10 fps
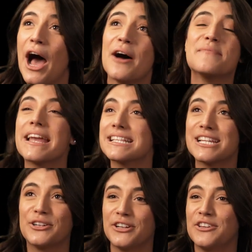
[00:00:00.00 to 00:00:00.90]

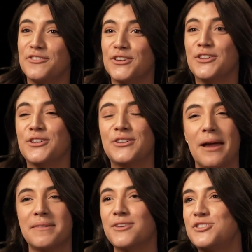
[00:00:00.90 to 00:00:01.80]
Amazing Greek food.
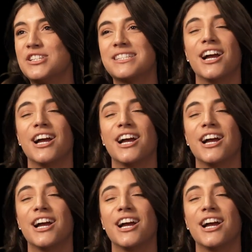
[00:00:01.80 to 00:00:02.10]
I mean, it was just